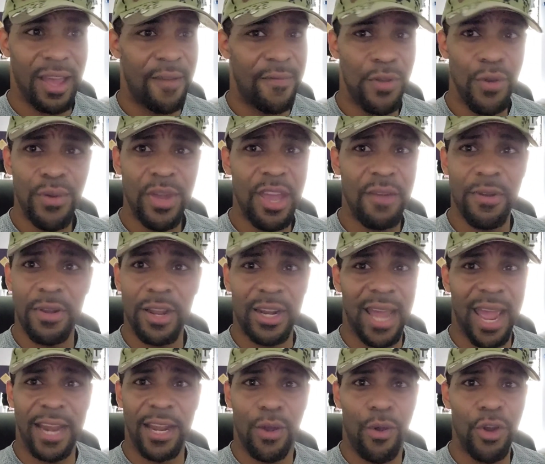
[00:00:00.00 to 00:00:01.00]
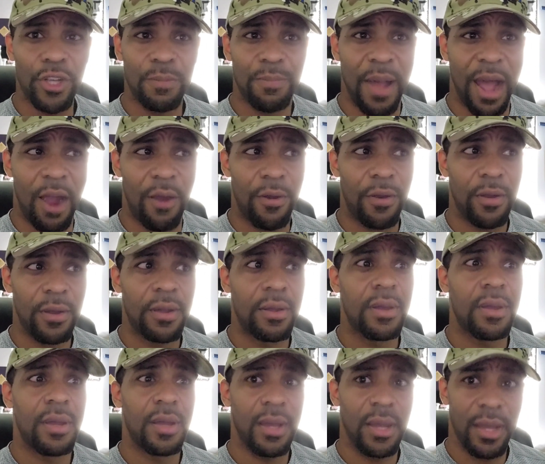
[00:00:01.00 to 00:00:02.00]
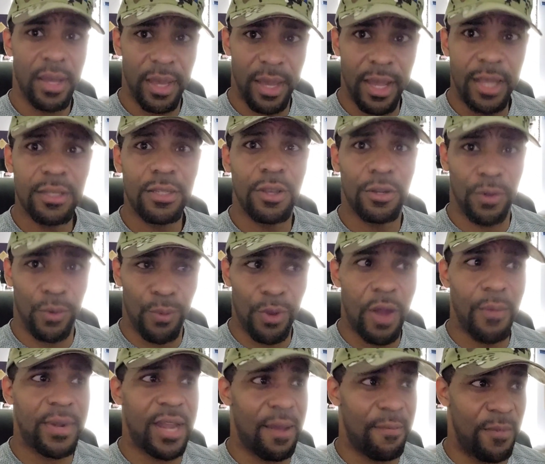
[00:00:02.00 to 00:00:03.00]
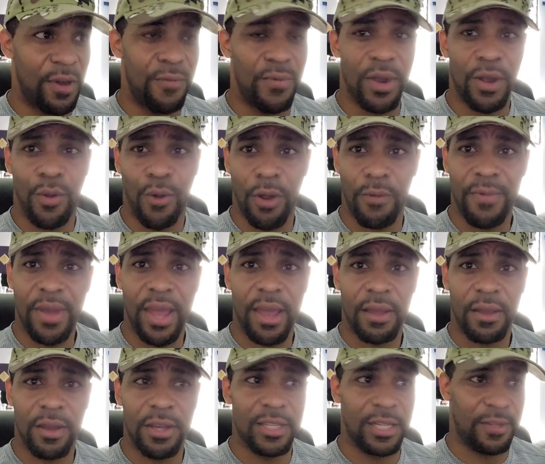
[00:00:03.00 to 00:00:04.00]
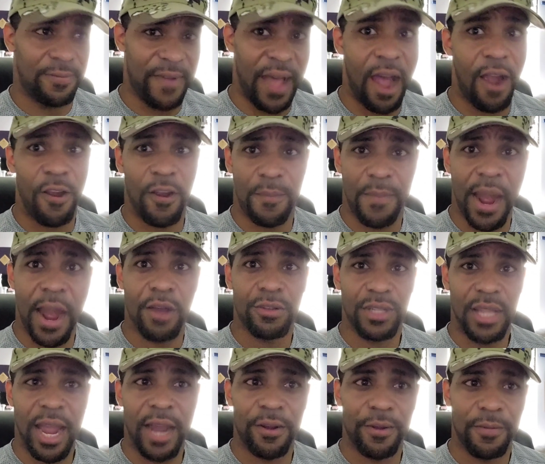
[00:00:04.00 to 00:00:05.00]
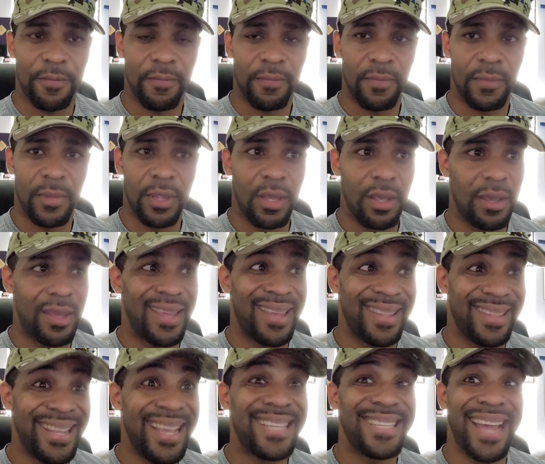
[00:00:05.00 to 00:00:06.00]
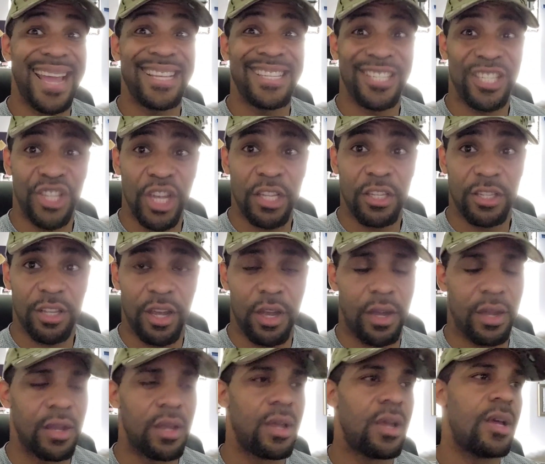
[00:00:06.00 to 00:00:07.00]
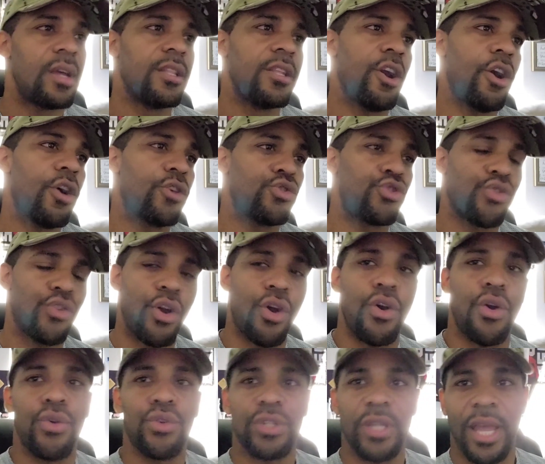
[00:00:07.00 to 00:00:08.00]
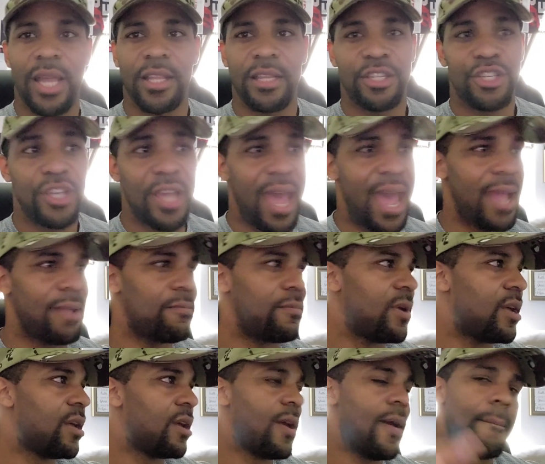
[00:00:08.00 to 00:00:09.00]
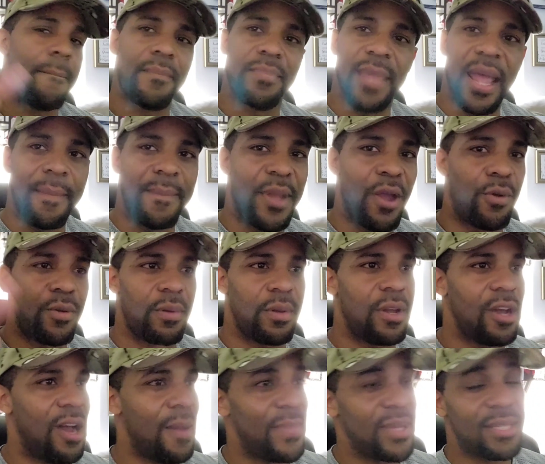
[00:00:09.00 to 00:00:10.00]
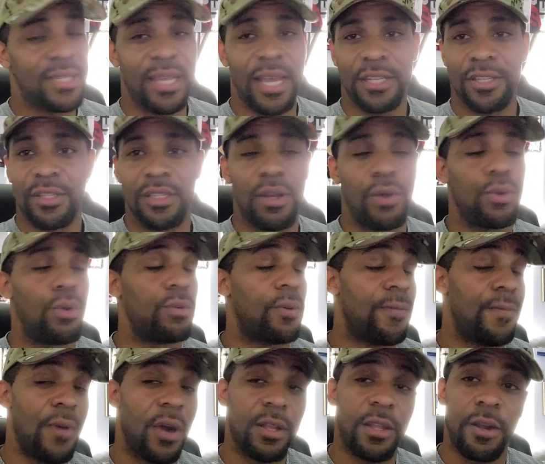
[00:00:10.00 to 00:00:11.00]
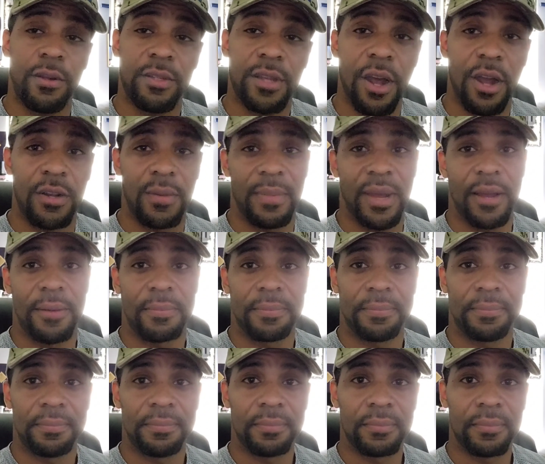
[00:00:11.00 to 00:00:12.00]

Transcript: If you give it another 80 horsepower, it's going to run with that motherfucking Corvette because it's 500 pounds lighter. needs a shit ton. There are trolls in the chat. They be on the comment sections, don't know what the fuck they're talking about.